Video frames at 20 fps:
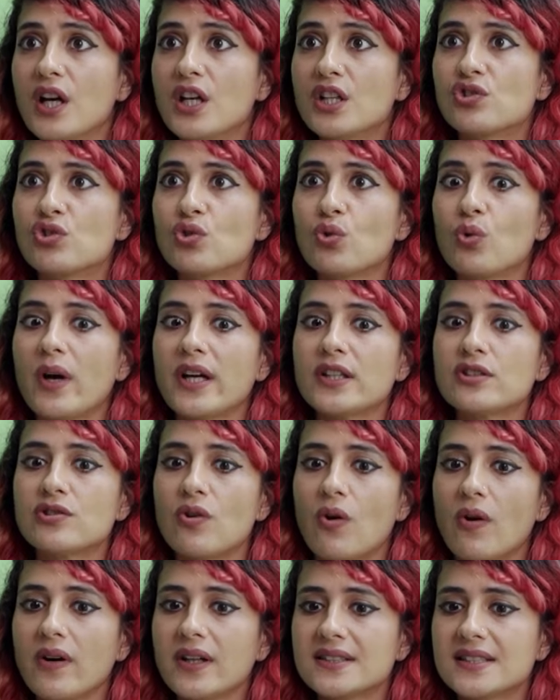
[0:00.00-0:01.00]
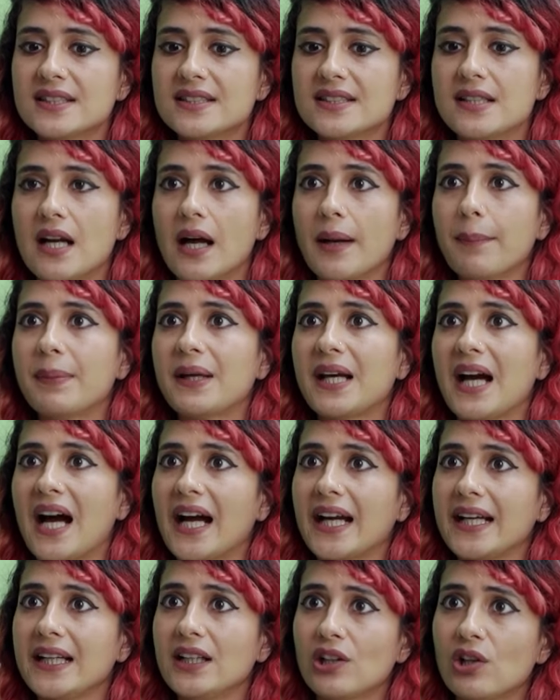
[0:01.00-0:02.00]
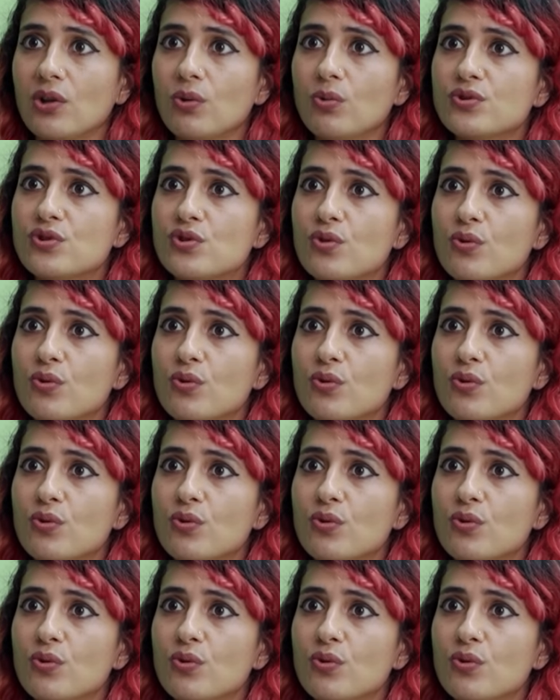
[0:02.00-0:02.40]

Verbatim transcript: So as long as it's done behind closed